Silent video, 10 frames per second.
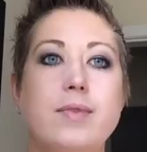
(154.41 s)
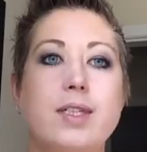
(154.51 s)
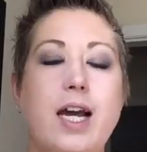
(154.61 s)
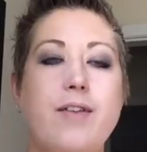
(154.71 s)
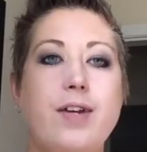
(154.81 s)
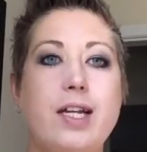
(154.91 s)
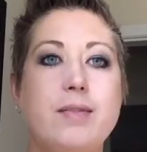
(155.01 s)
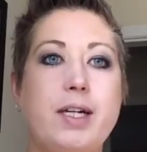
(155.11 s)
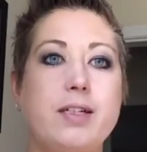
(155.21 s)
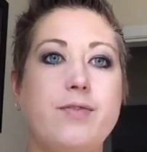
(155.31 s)
it's kind of a
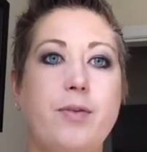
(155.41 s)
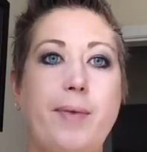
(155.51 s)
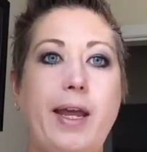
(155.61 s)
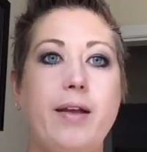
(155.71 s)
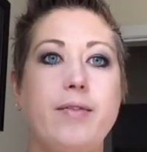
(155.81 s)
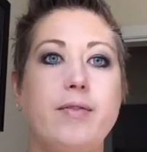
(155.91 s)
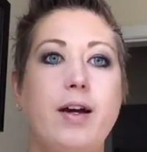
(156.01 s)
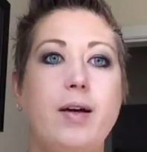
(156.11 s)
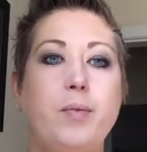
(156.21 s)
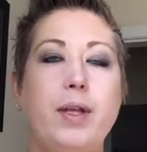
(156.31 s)
nice mix for me.
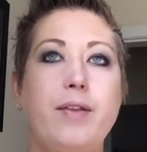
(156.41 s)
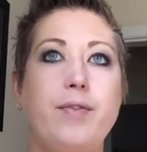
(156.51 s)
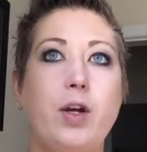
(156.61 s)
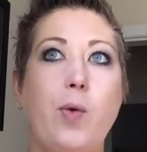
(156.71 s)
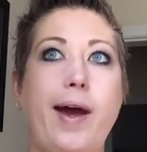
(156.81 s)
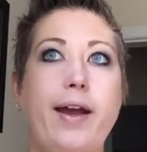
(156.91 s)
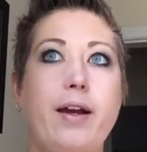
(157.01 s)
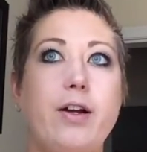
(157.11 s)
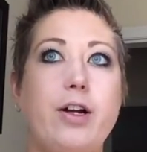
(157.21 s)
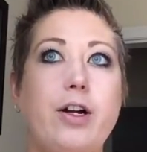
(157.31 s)
We live in a
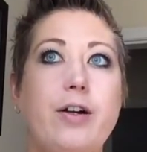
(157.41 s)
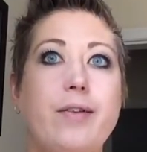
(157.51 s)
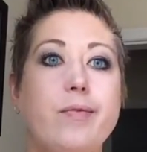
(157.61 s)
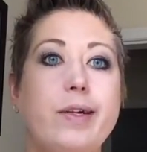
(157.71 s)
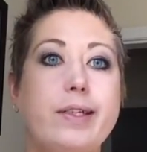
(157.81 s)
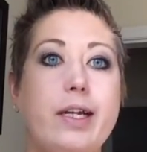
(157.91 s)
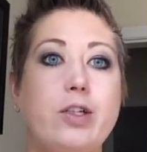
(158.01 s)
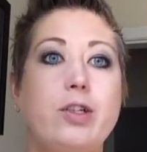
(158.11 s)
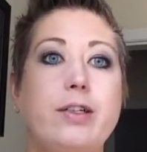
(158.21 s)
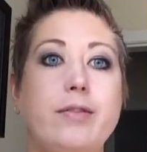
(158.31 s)
quieter
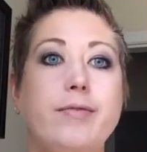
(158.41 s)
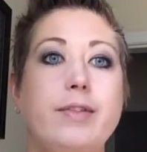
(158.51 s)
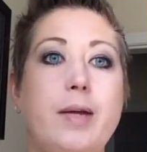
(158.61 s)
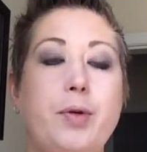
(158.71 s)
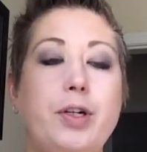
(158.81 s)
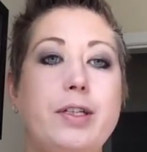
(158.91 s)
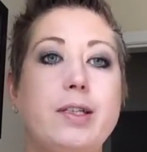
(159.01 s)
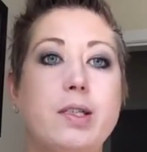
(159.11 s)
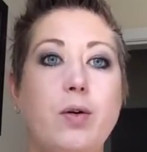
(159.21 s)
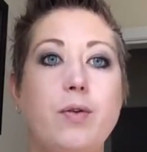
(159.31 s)
residential neighborhood,
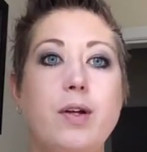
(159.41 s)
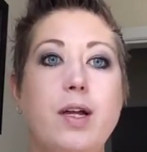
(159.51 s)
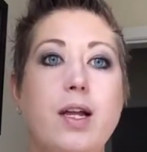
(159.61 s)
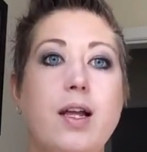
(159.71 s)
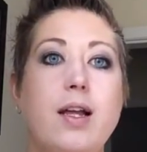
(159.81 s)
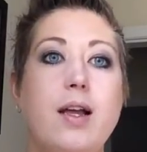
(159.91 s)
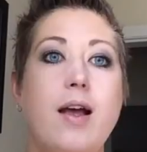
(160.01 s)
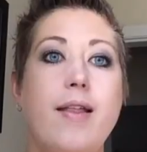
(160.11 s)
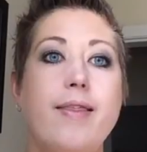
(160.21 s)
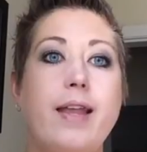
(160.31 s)
so
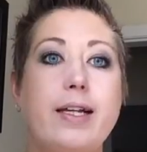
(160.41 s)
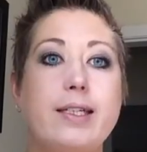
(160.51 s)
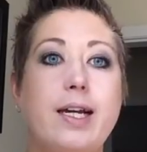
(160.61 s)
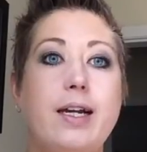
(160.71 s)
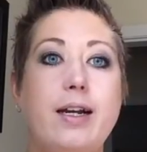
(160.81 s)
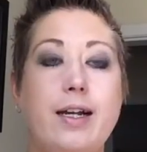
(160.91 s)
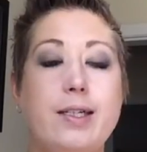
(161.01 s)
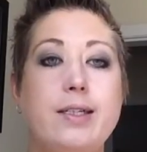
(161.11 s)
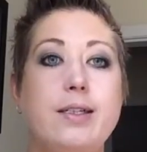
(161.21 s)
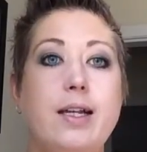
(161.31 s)
that's kind of
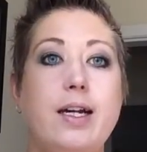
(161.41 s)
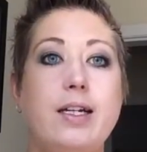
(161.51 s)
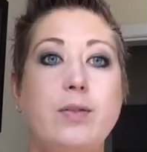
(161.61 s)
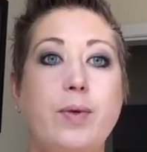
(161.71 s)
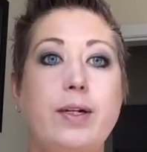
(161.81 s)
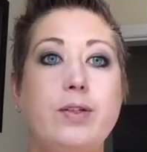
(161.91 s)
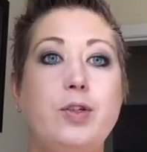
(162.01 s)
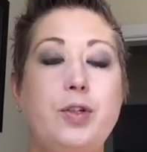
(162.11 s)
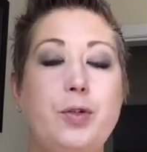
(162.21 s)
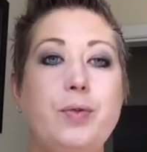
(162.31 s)
nice as well
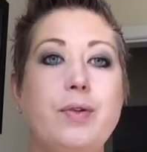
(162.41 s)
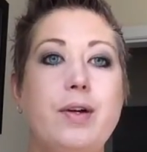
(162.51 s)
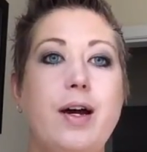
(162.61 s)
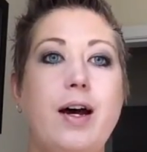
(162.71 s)
too.